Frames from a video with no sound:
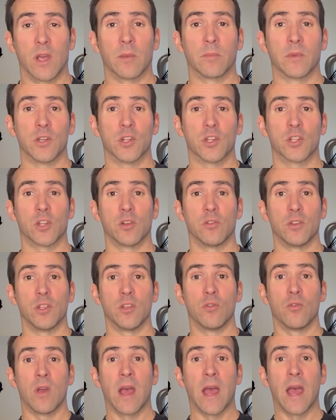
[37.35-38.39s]
I'm going to show
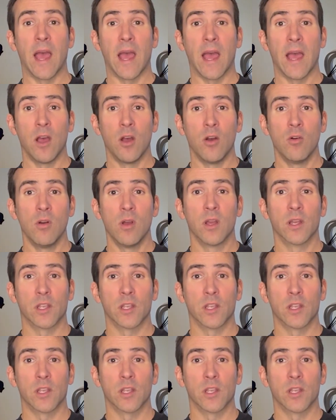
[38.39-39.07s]
you how